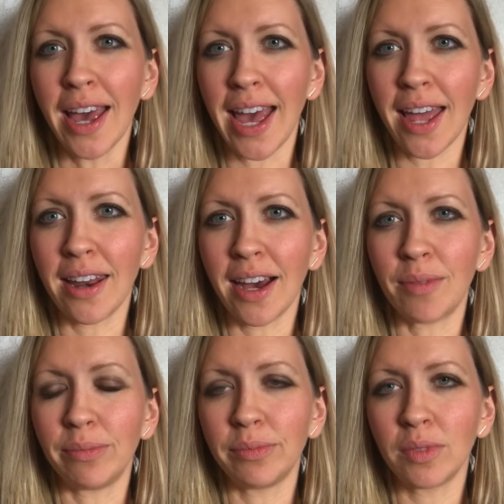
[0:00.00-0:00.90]

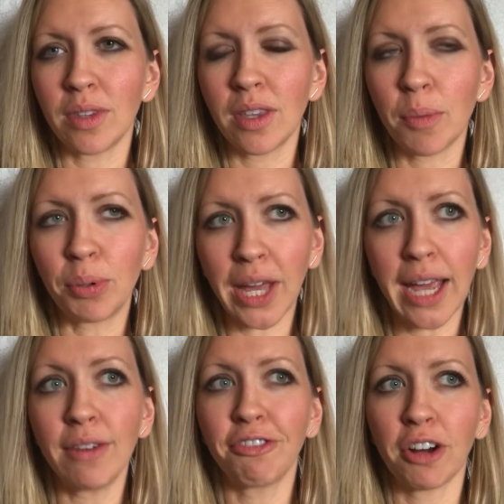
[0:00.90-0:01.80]
And the
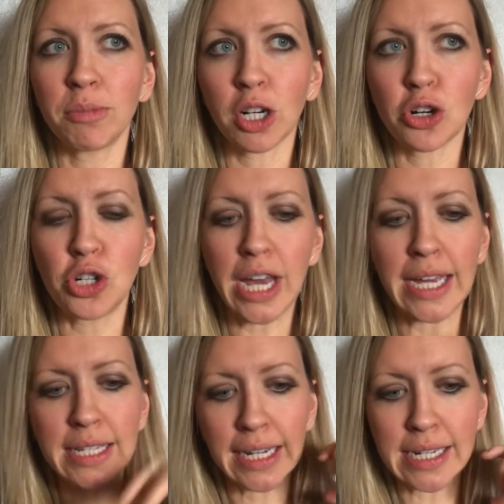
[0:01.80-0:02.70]
plan from Dr. Tay
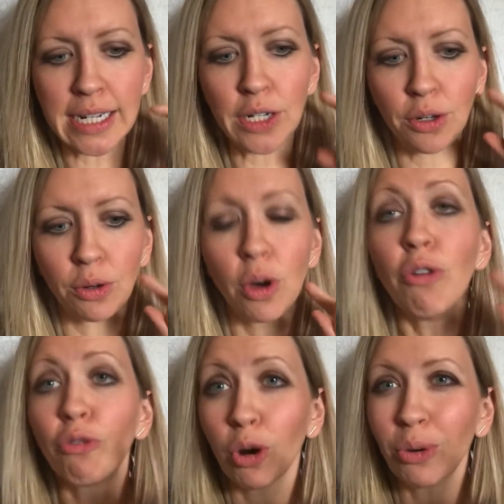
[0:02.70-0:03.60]
is to continue
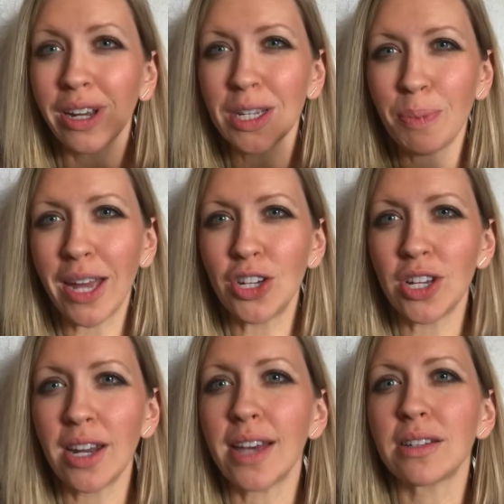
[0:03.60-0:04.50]
forward
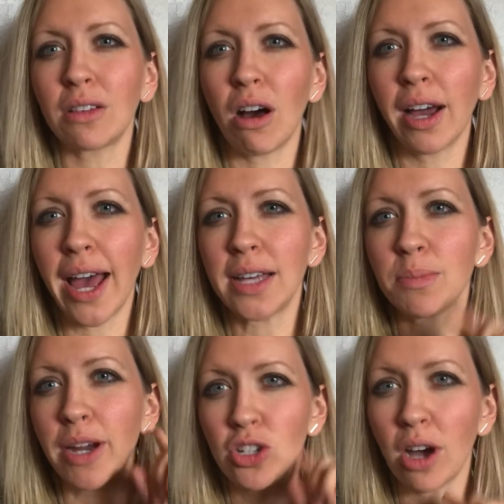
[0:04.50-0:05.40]
expansion as long as
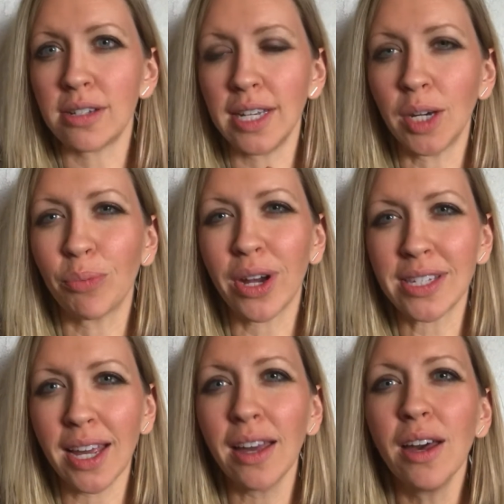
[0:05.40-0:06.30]
my jaw is
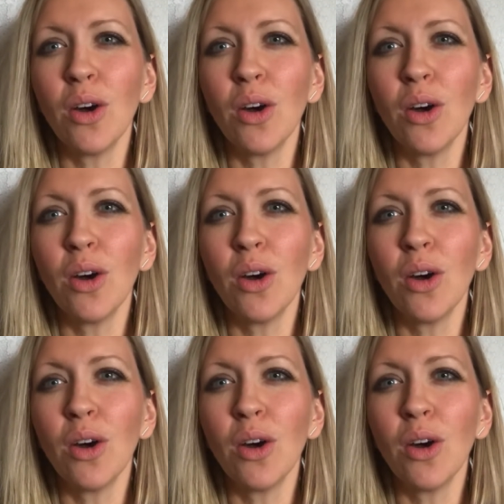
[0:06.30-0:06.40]
decompressing.